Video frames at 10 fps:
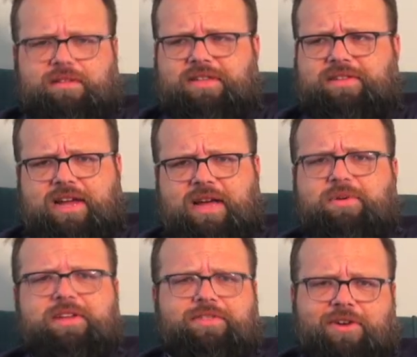Listen, I
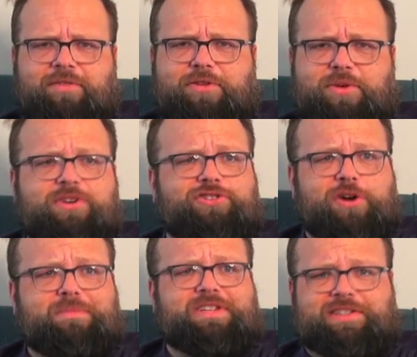would even offer you a
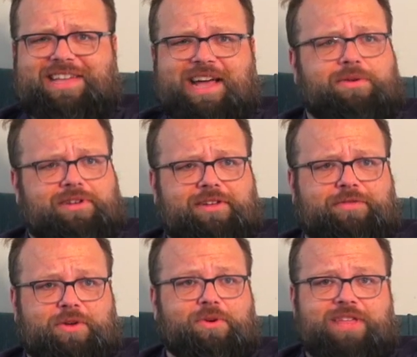sharp discount if
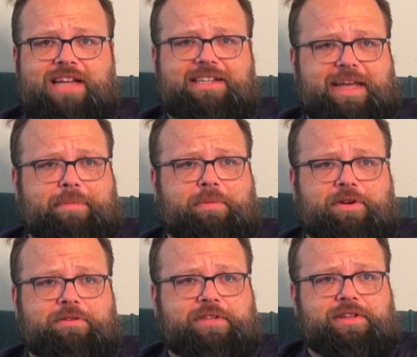you were that type of
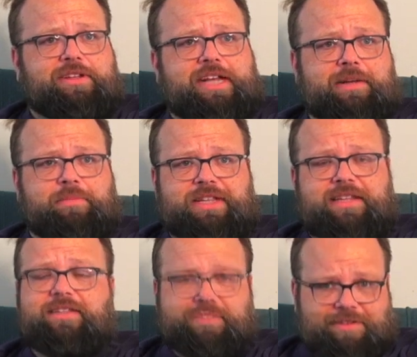person. Like, yeah.
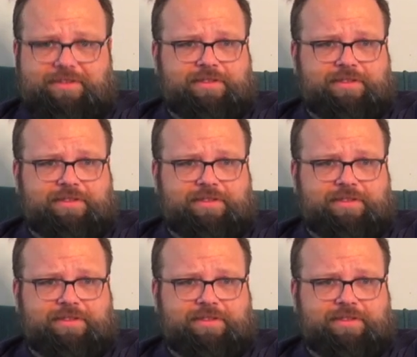Please.